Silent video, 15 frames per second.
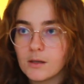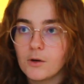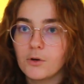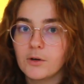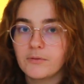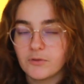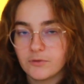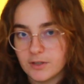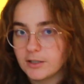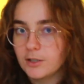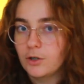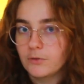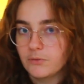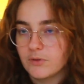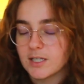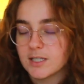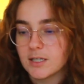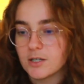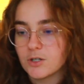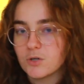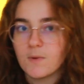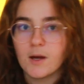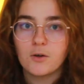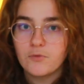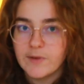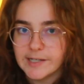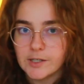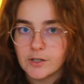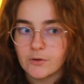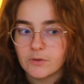or if you've done a lot of research, you might
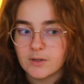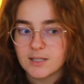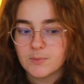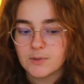already know this,